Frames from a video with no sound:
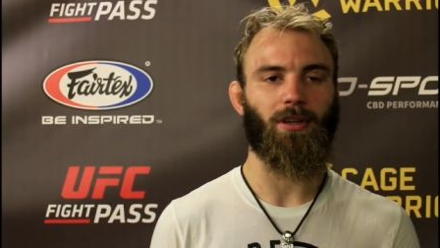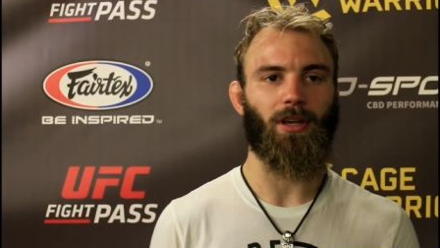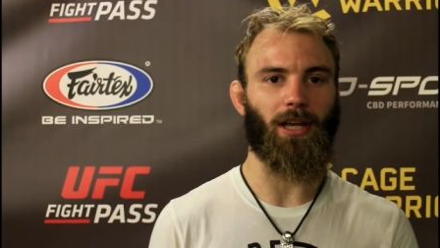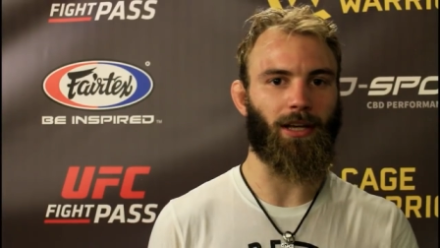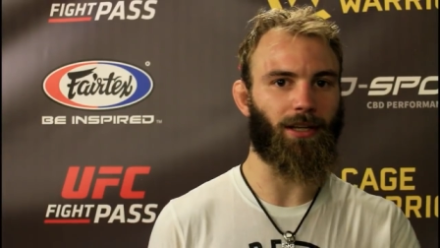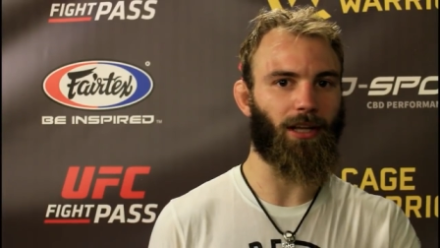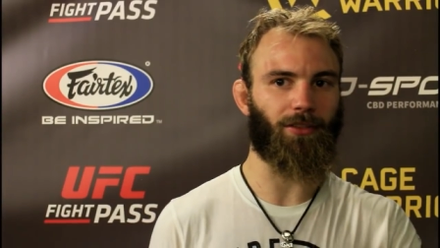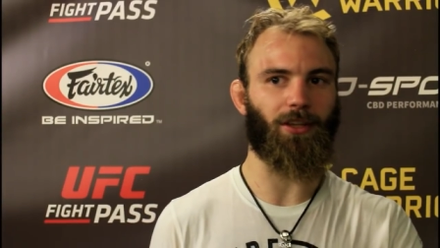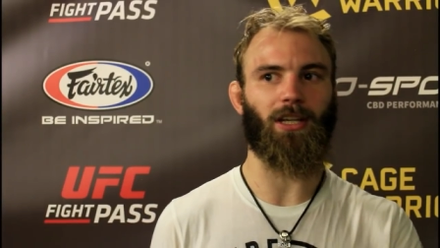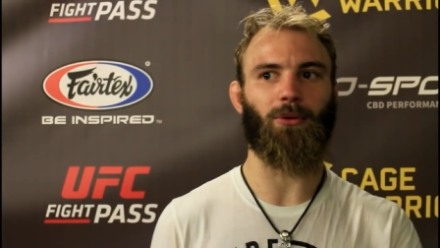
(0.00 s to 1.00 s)
And I
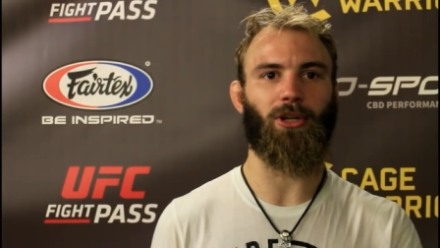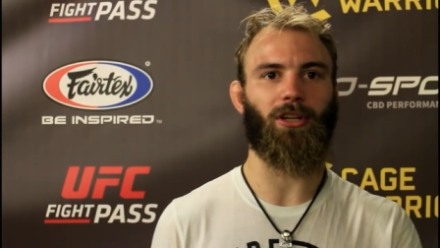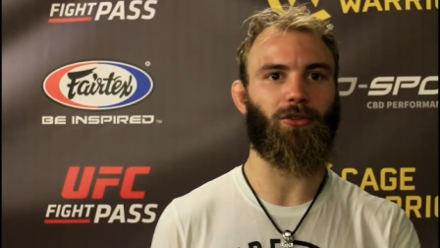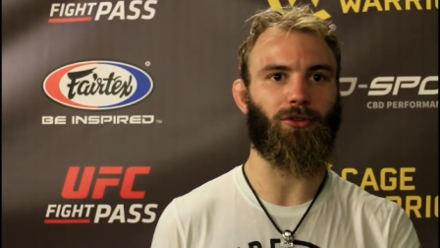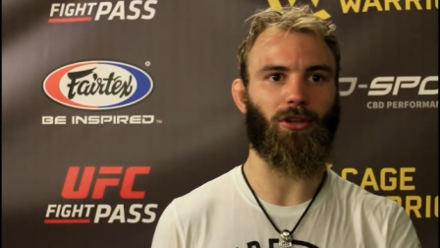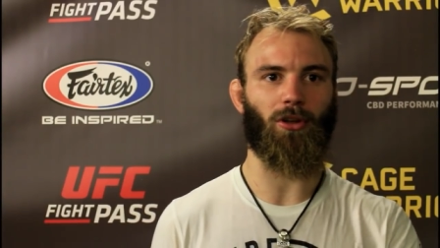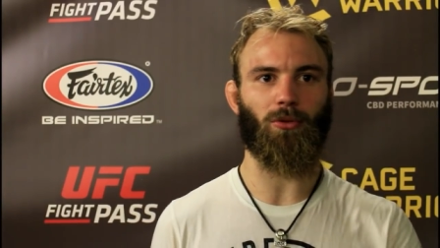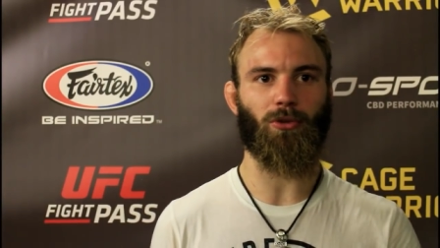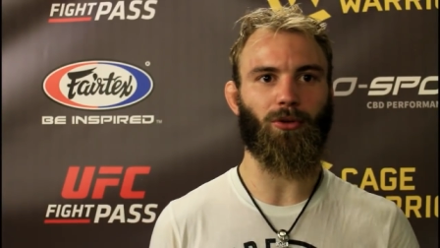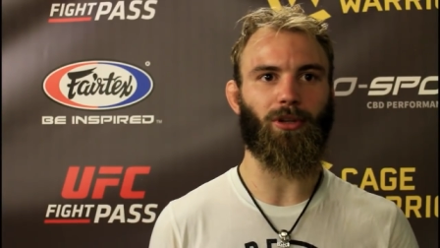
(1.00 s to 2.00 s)
think I really took the
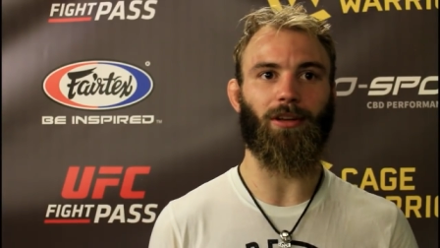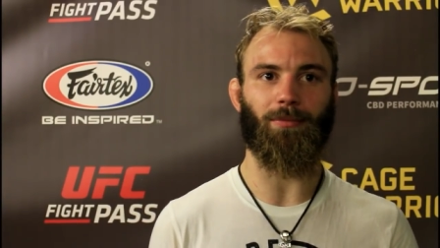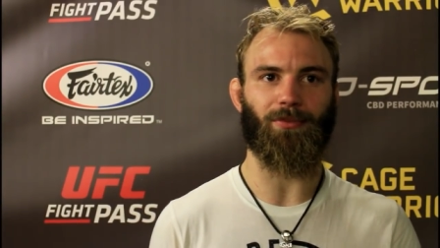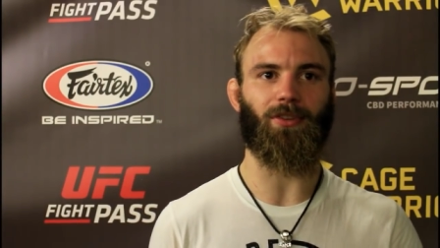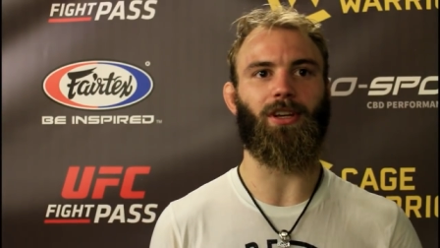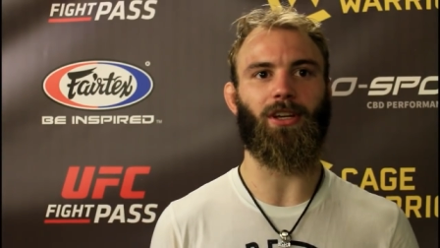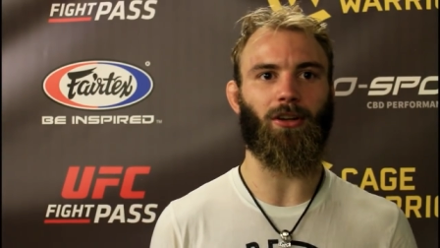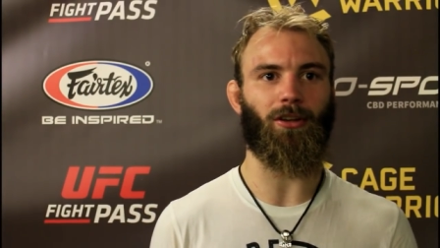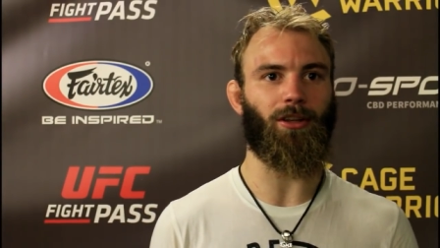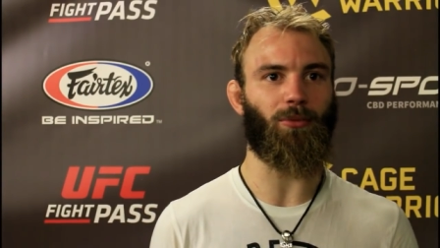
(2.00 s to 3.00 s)
long road. I'm um, taking
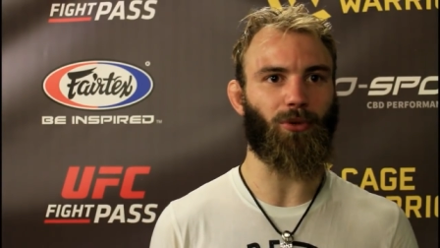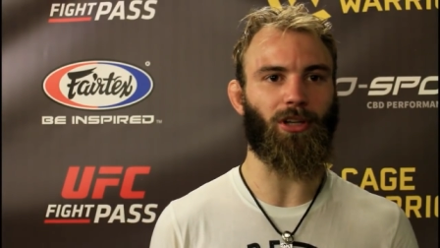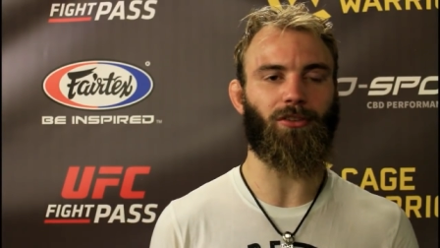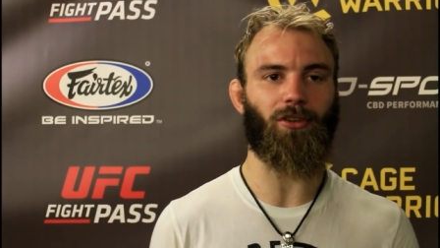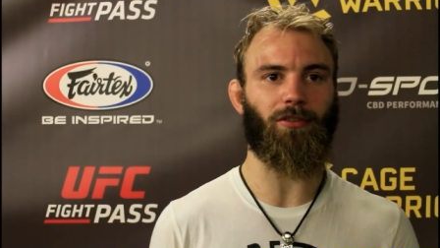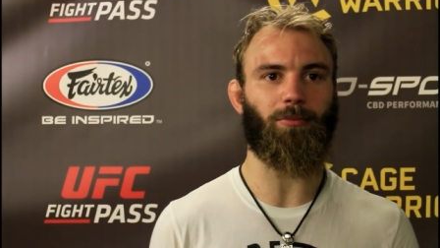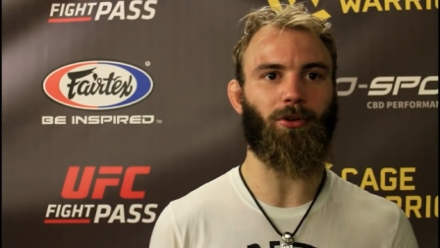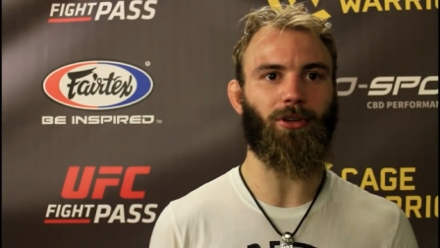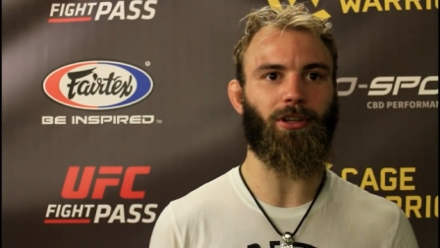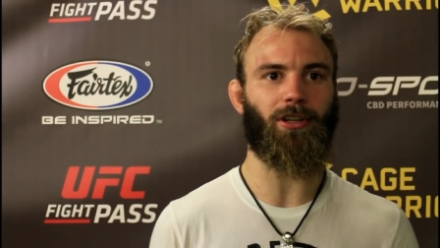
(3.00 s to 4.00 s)
on the real tough
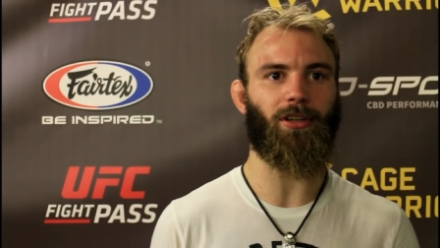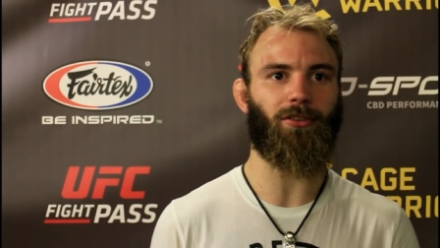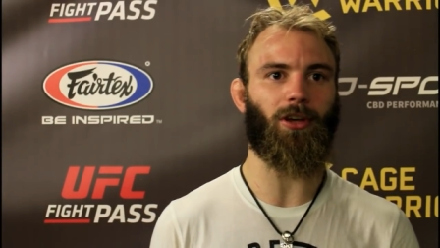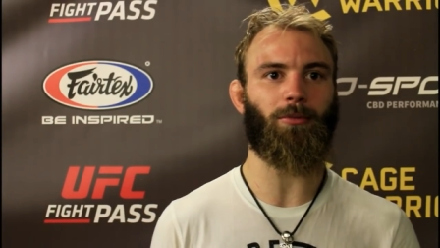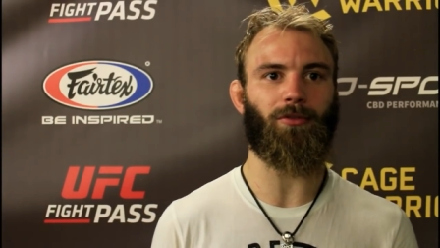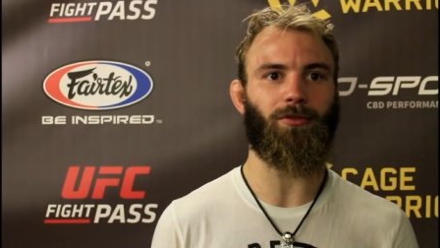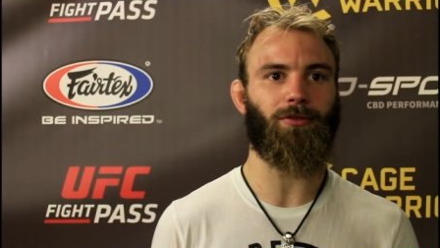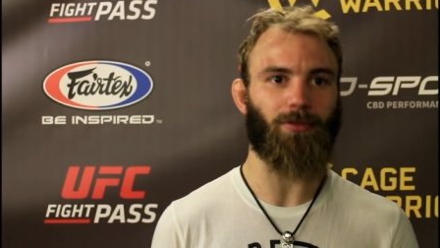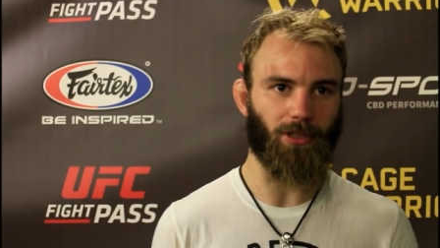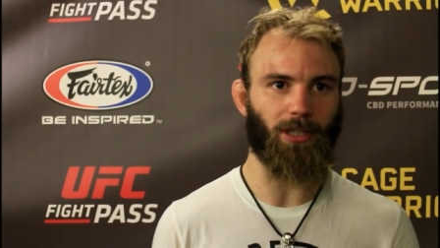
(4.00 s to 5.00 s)
opponent in the top of
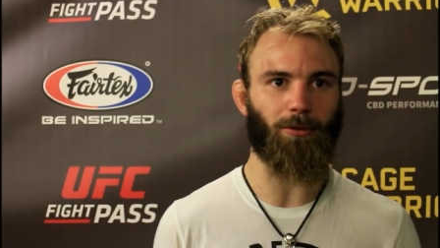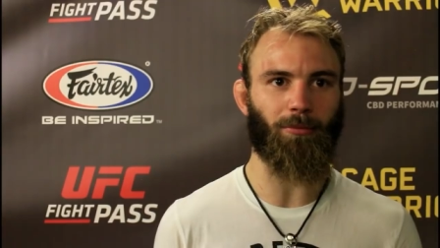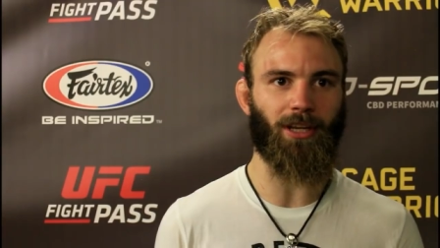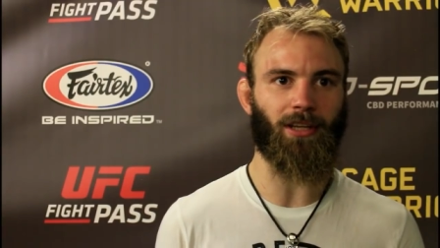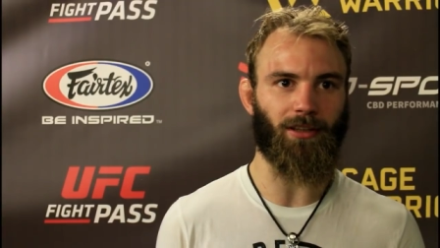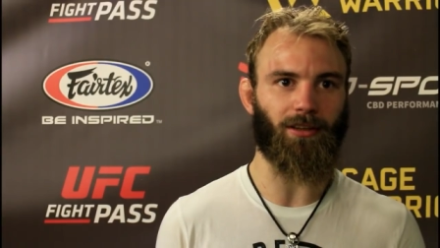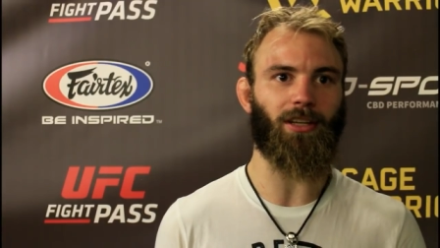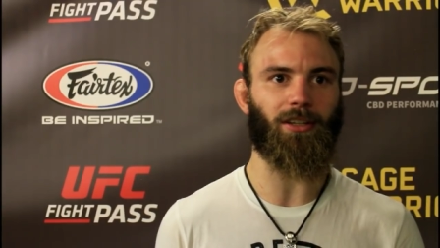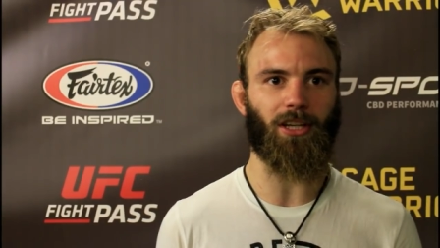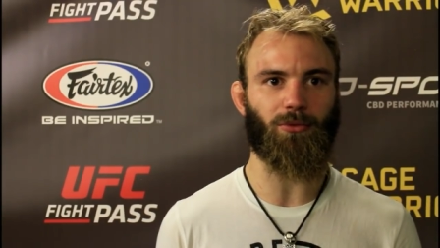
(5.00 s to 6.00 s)
MMA and
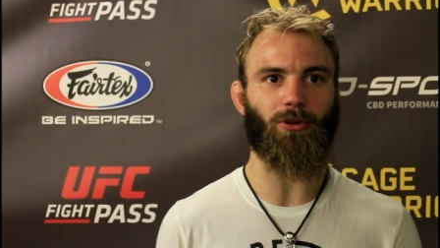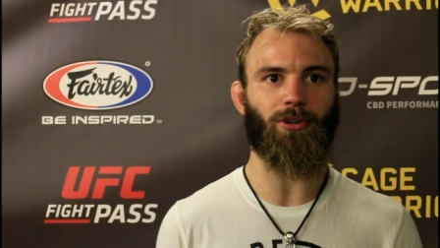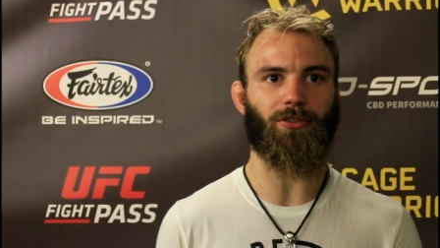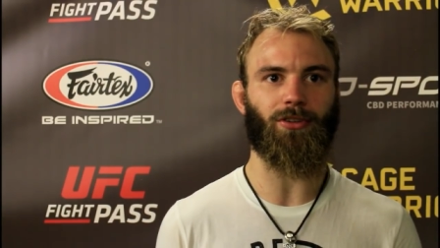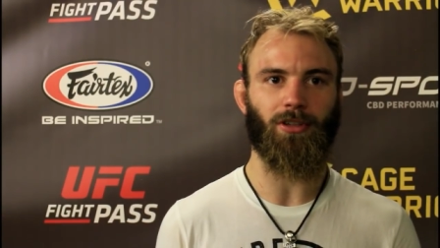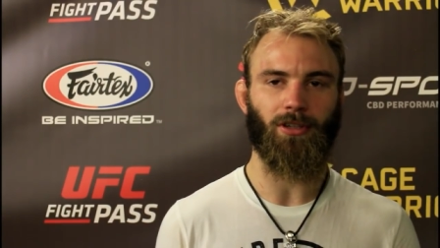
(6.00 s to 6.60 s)
in Cage Warriors.